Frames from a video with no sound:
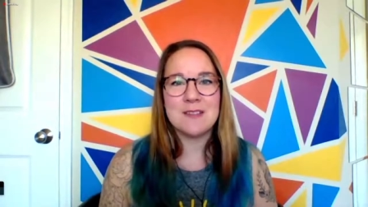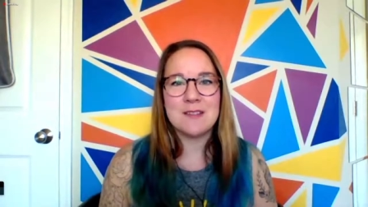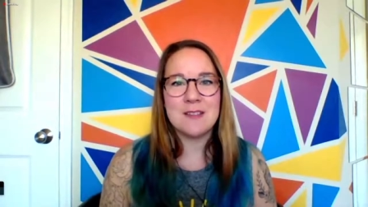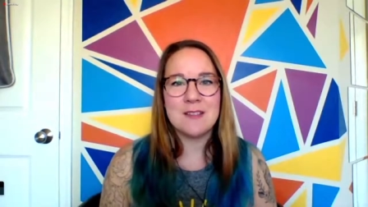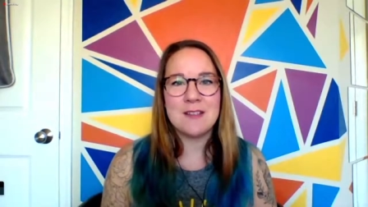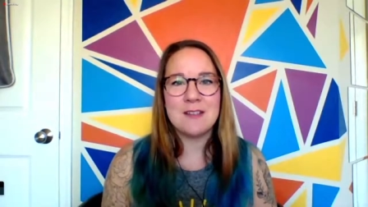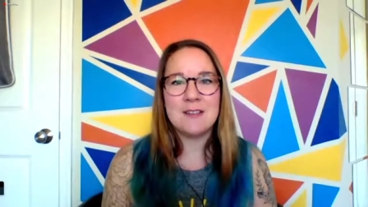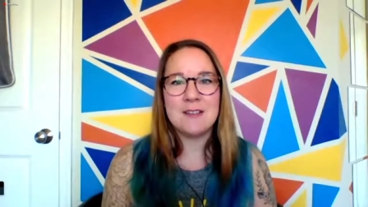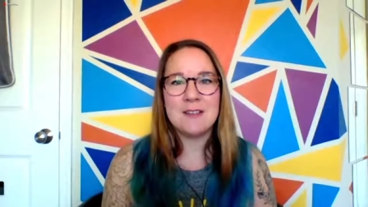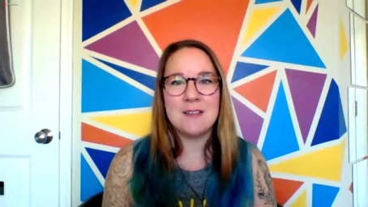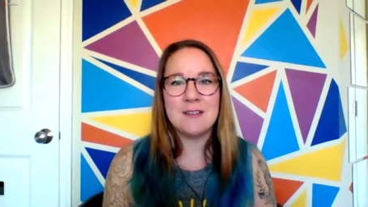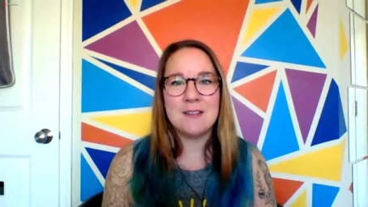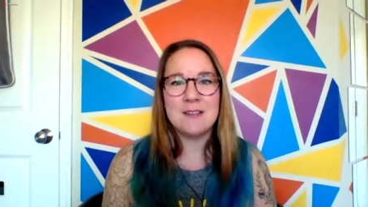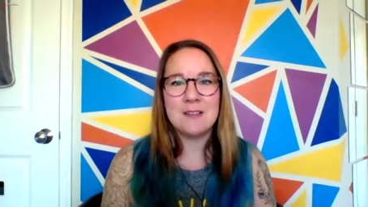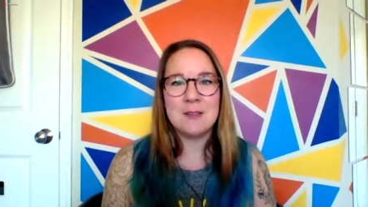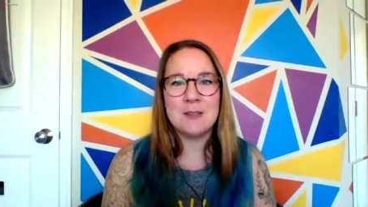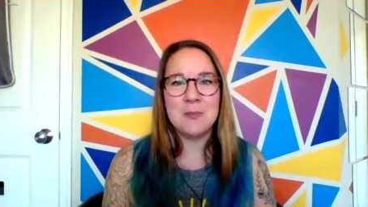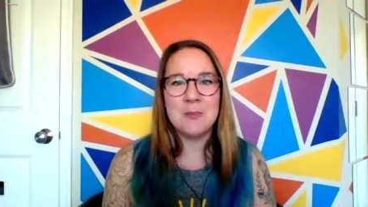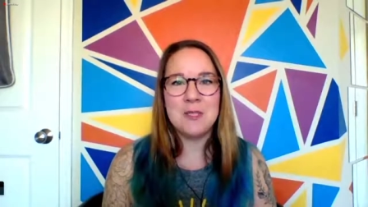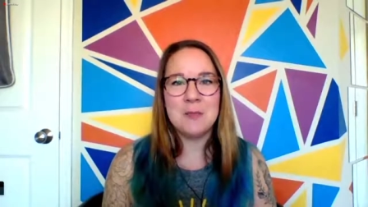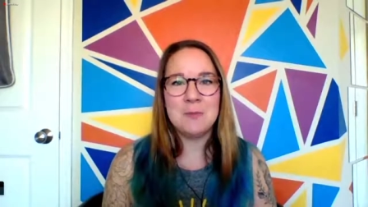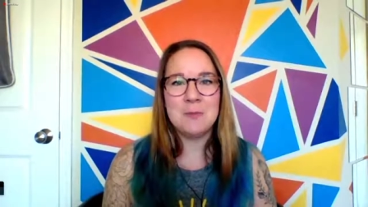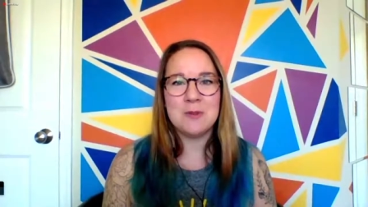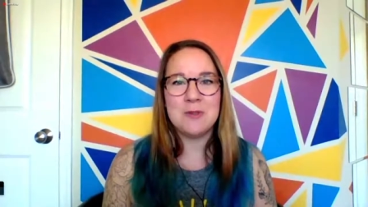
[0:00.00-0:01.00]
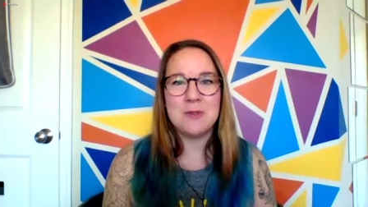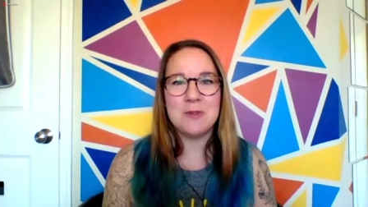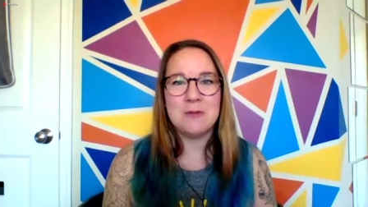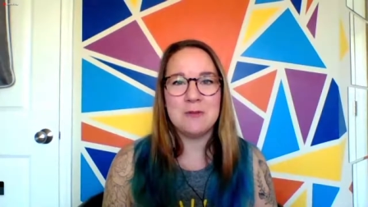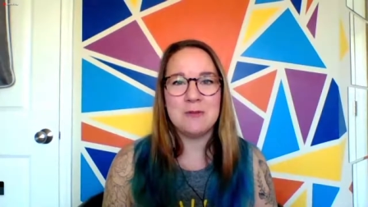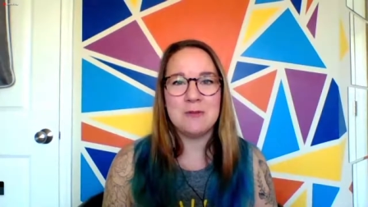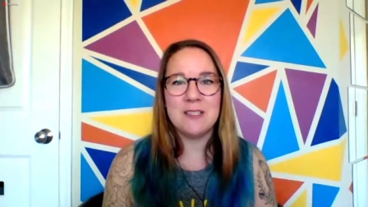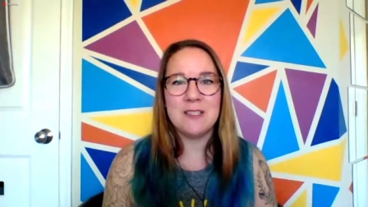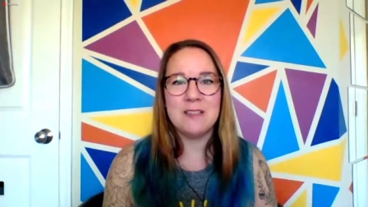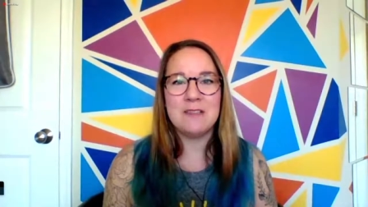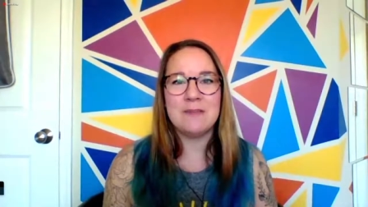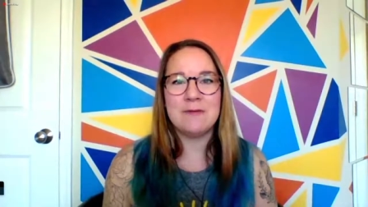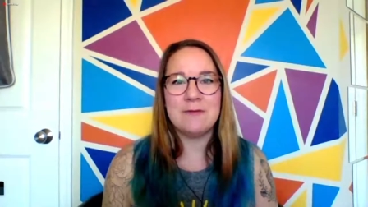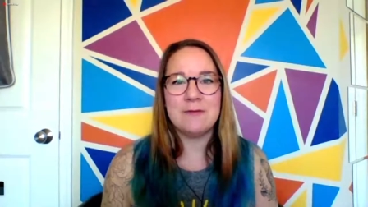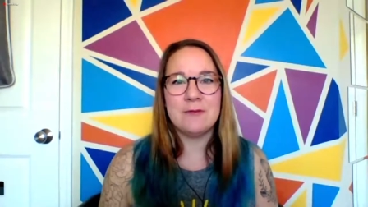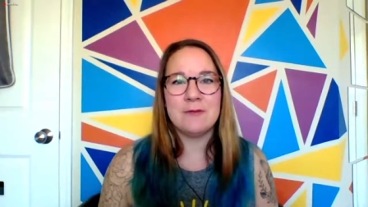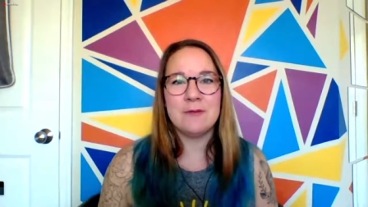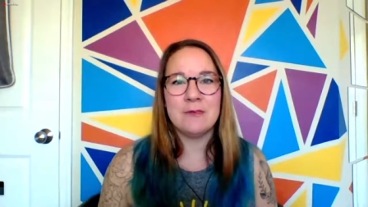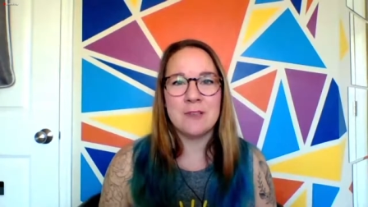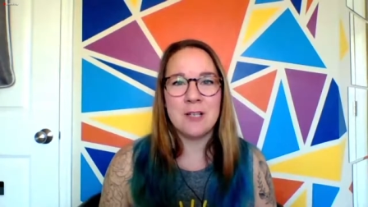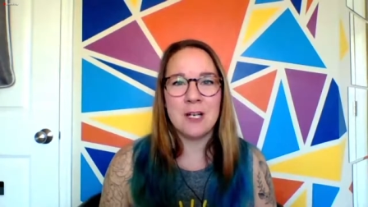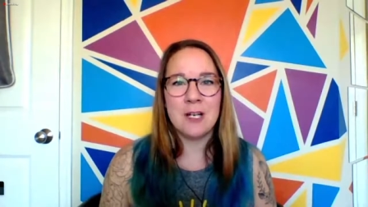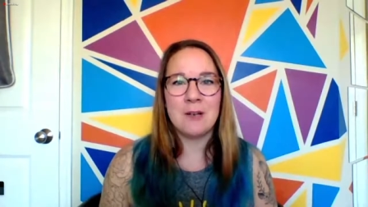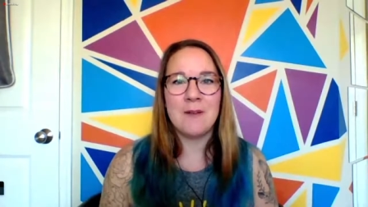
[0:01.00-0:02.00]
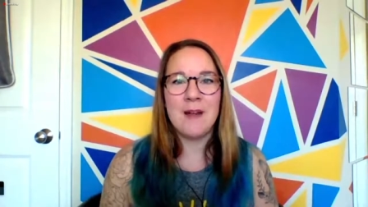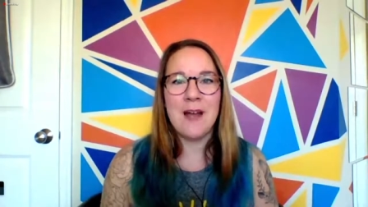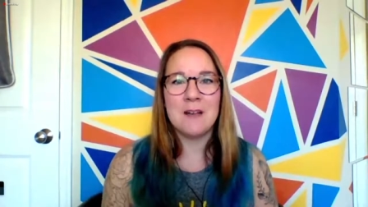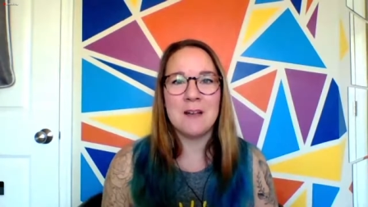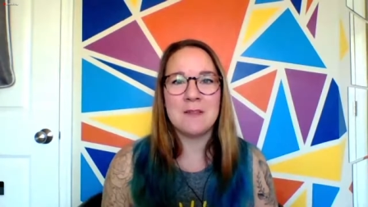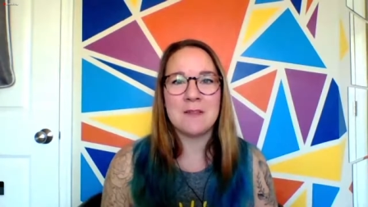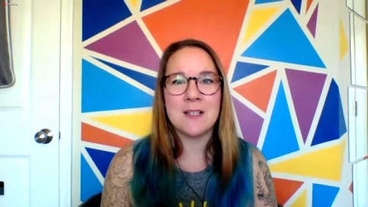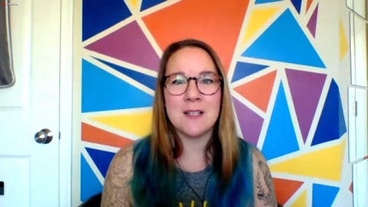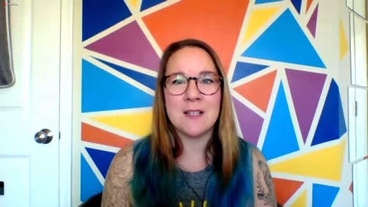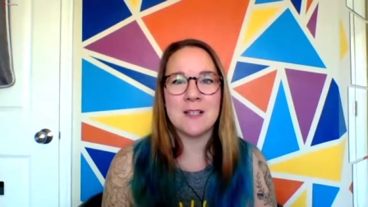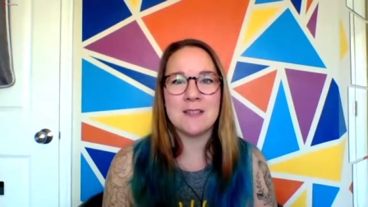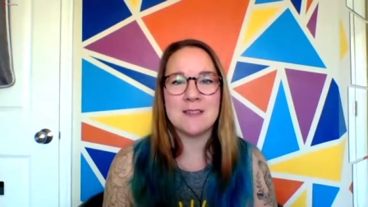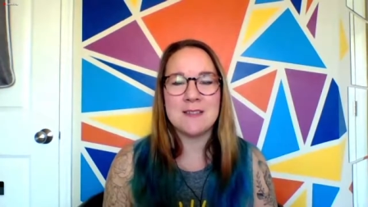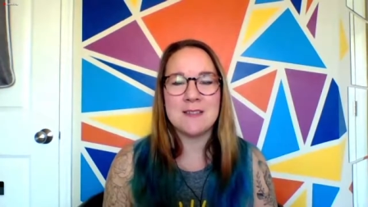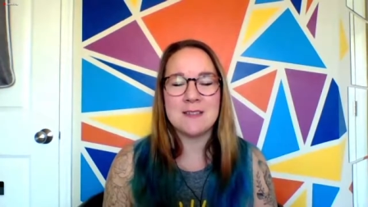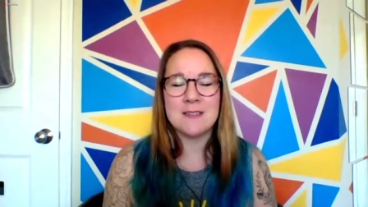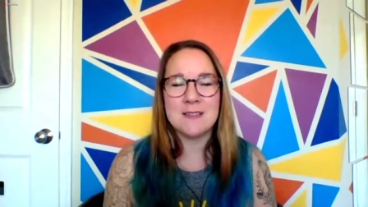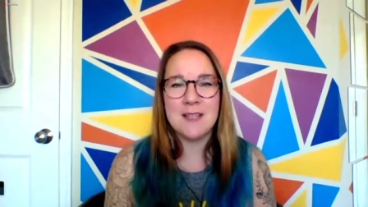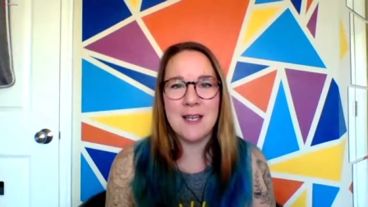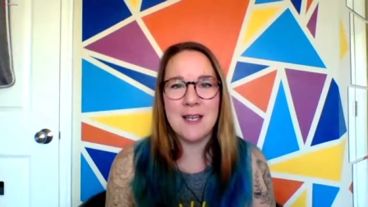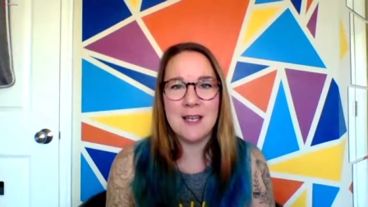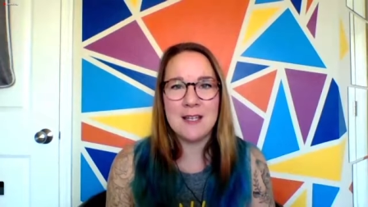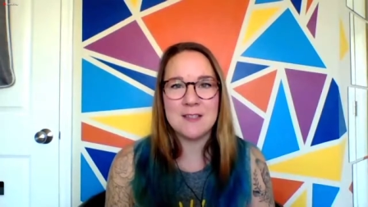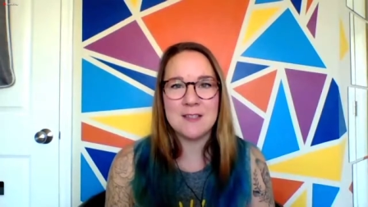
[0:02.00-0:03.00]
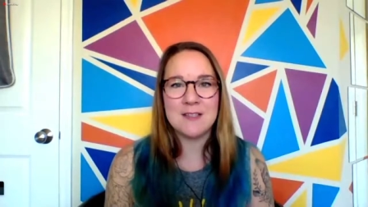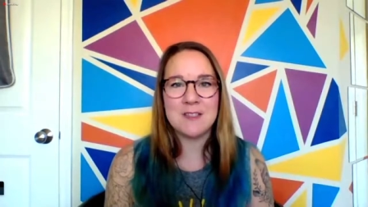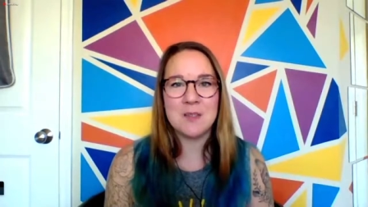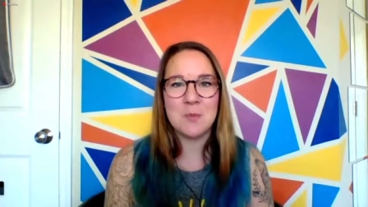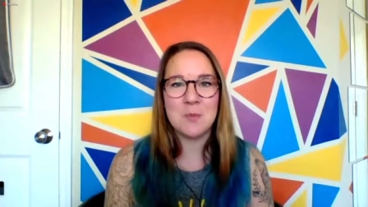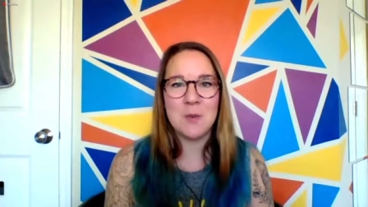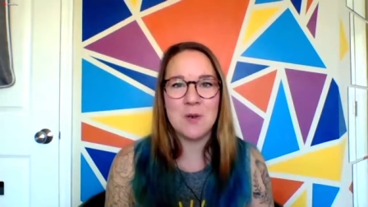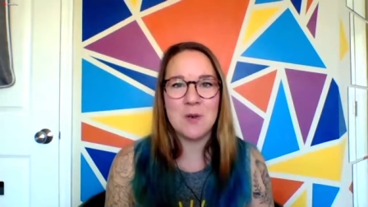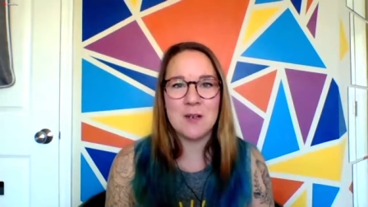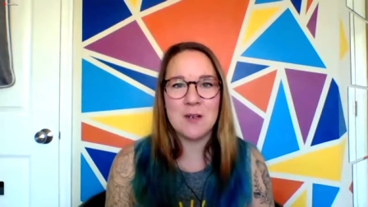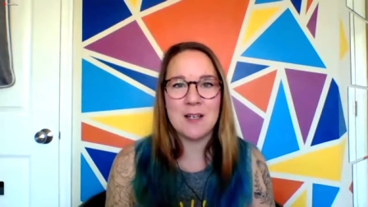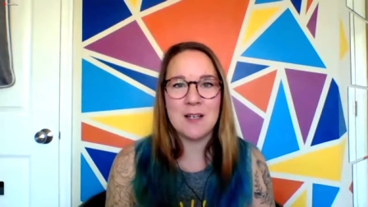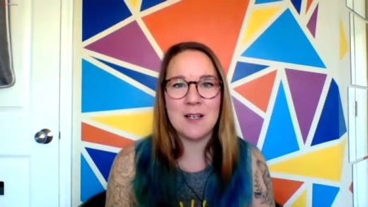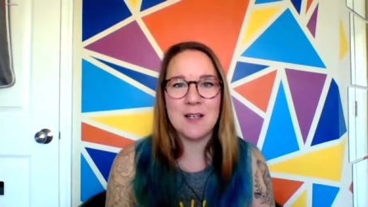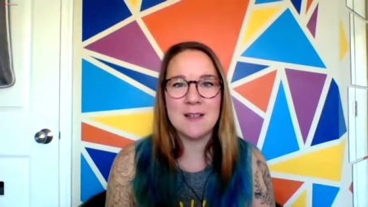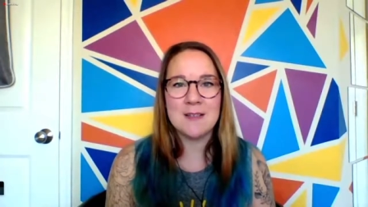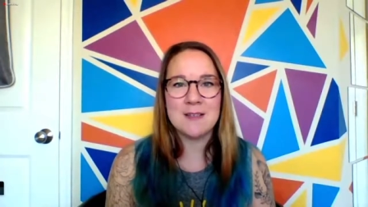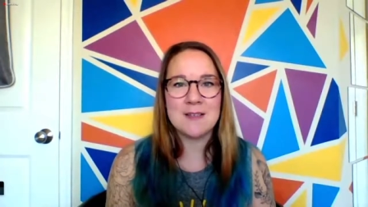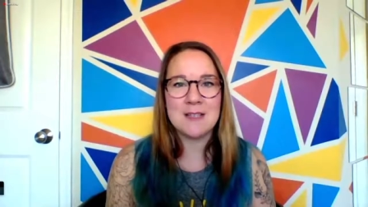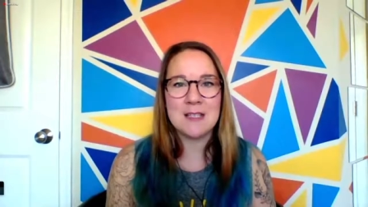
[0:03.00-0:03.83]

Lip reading: the people who live around us and support us.